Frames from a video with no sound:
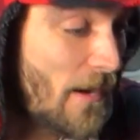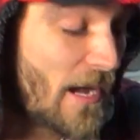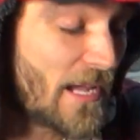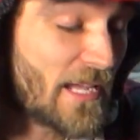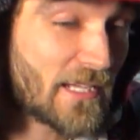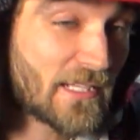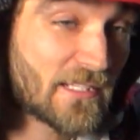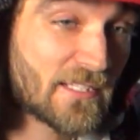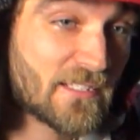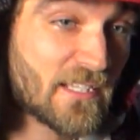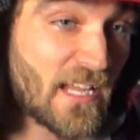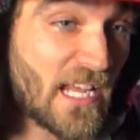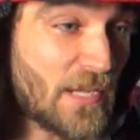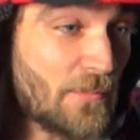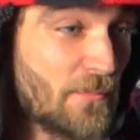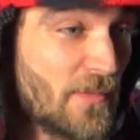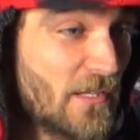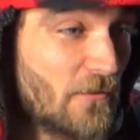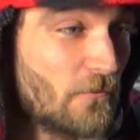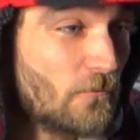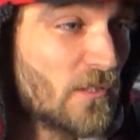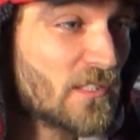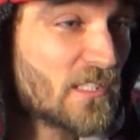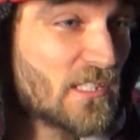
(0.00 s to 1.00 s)
my
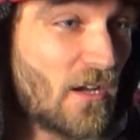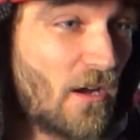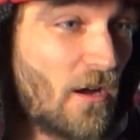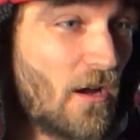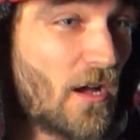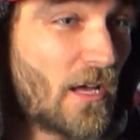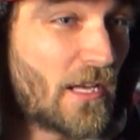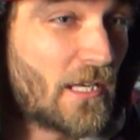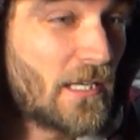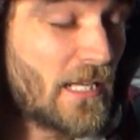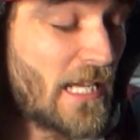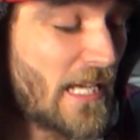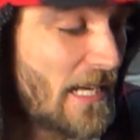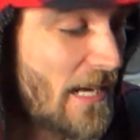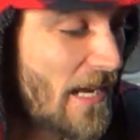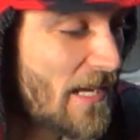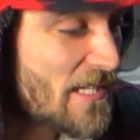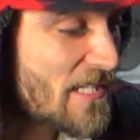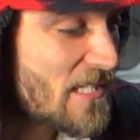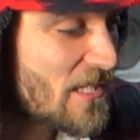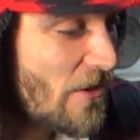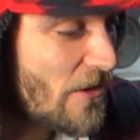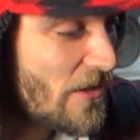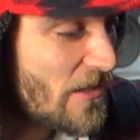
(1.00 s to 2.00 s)
excitement was gone. And I
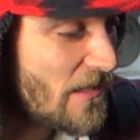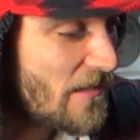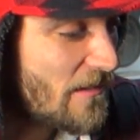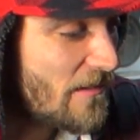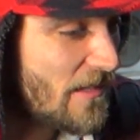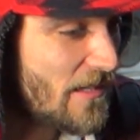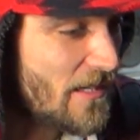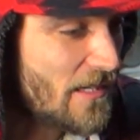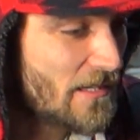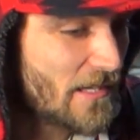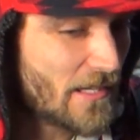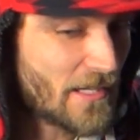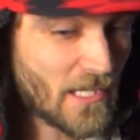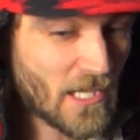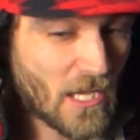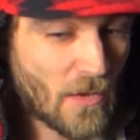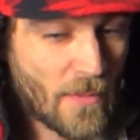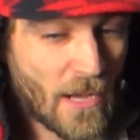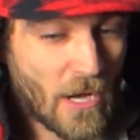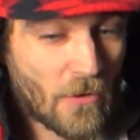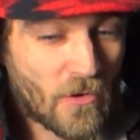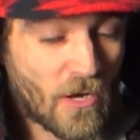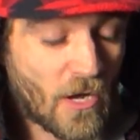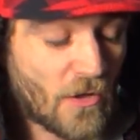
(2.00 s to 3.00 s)
started thinking
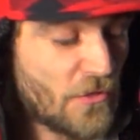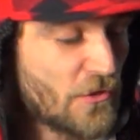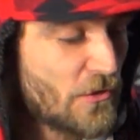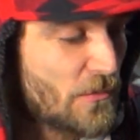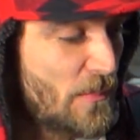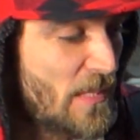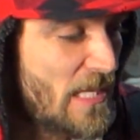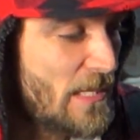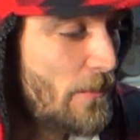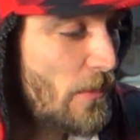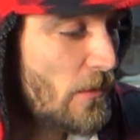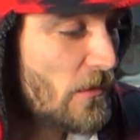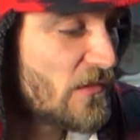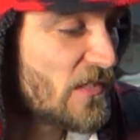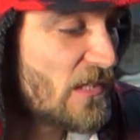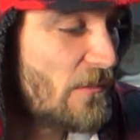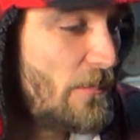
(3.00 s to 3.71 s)
about other people's